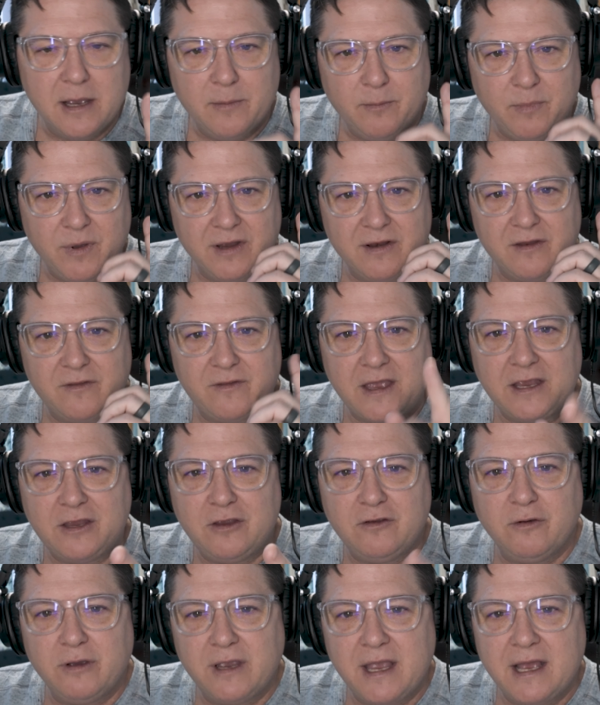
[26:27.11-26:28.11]
But thank
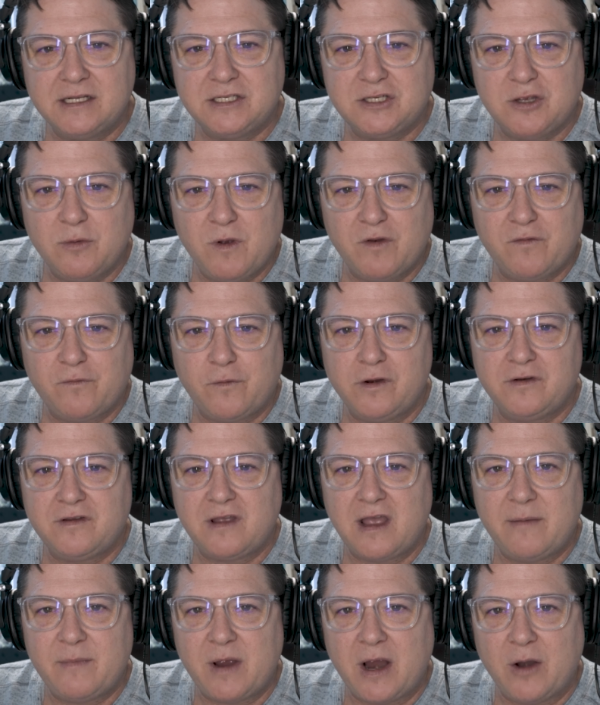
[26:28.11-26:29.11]
you again so much for your
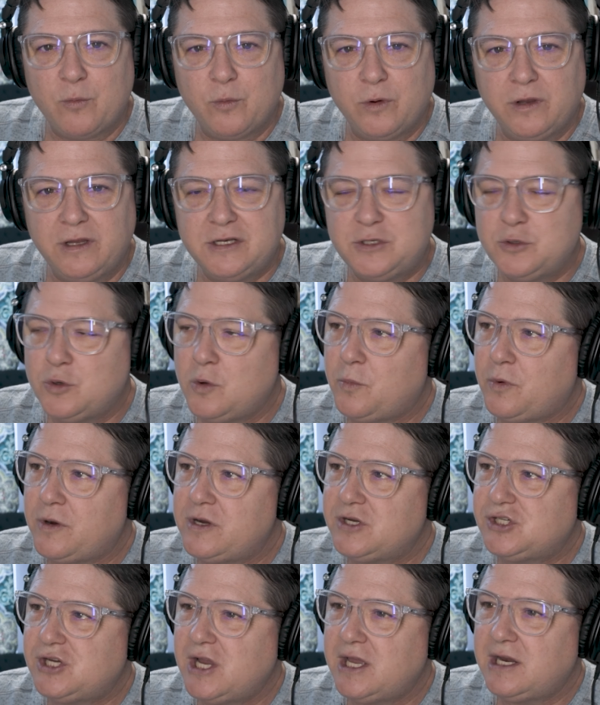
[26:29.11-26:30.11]
time. I really do
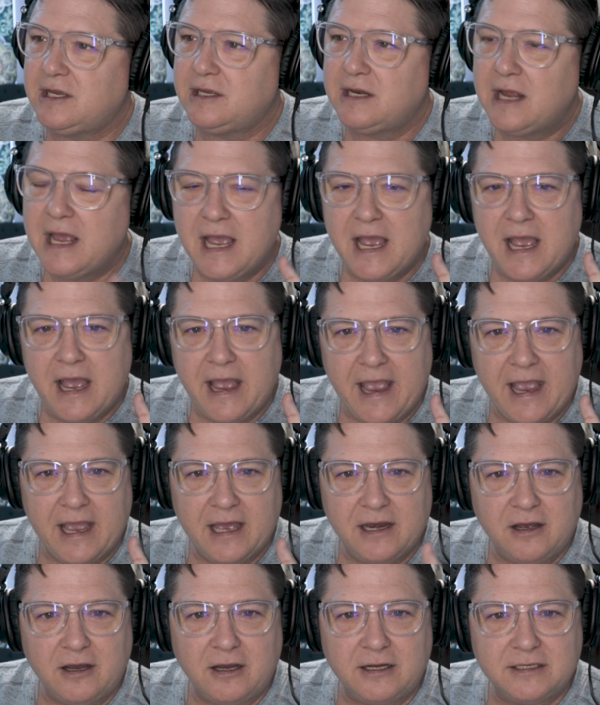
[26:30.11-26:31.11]
appreciate it.
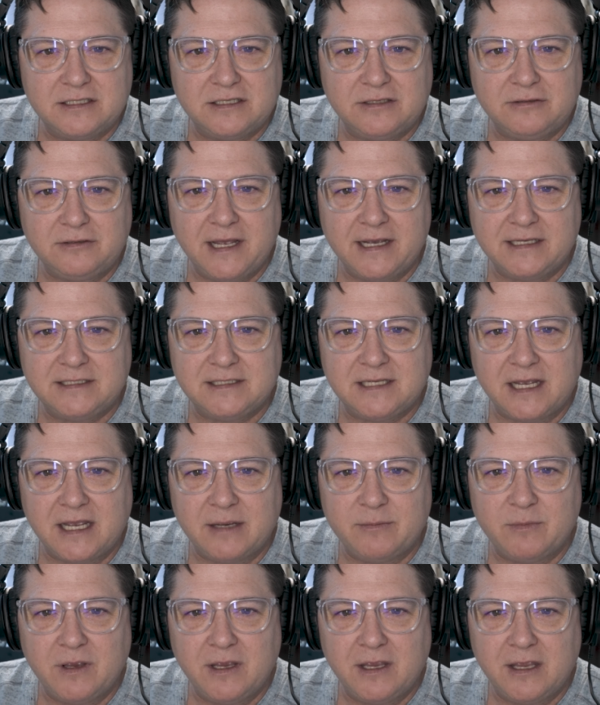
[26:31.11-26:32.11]
And until next
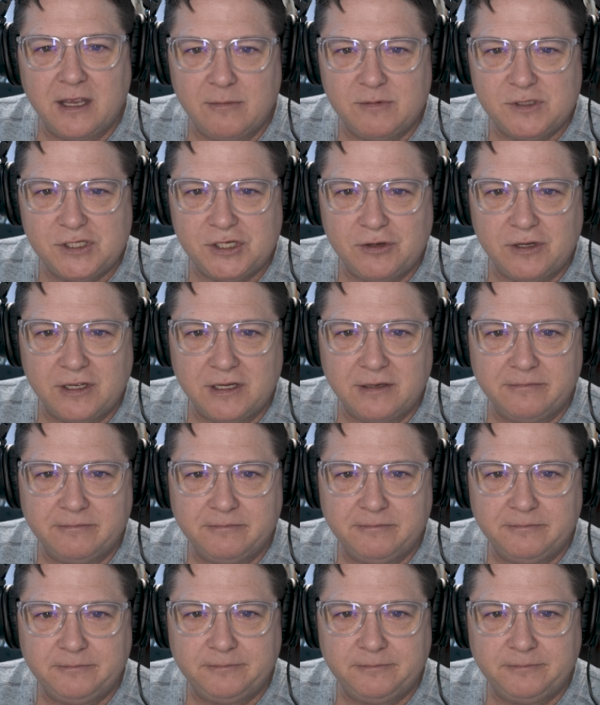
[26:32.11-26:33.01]
time, keep shooting.